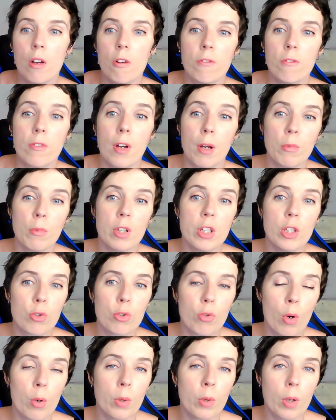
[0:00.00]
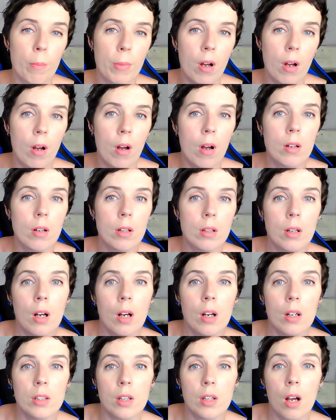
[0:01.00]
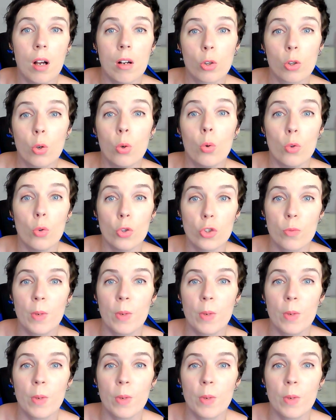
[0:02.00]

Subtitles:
Families growing apart are caused